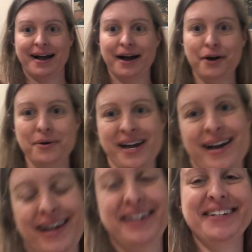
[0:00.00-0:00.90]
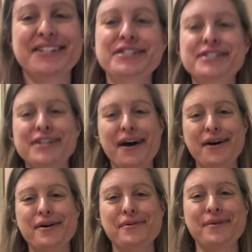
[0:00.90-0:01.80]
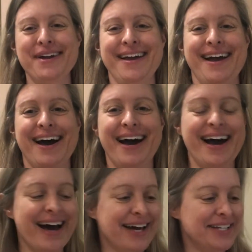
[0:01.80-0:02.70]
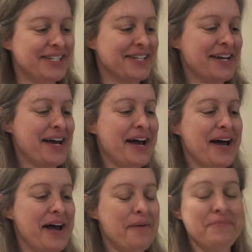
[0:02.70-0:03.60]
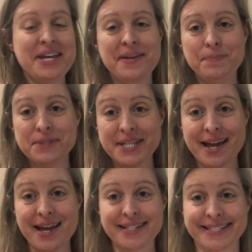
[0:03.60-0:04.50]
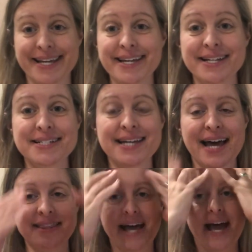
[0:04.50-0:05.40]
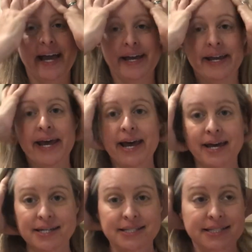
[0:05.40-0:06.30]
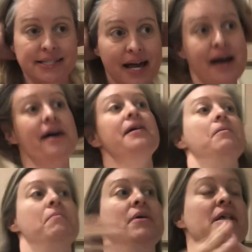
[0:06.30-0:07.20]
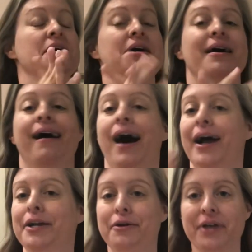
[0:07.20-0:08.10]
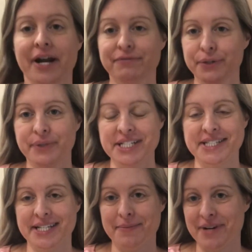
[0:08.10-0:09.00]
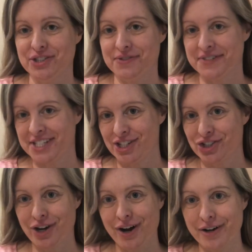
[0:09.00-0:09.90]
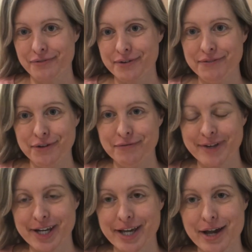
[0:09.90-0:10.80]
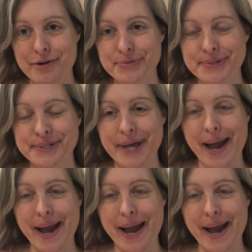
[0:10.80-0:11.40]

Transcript: Okay, so at Keepsakes and at the Annex, I know that everyone has seen a bunch of Stitchcon review videos.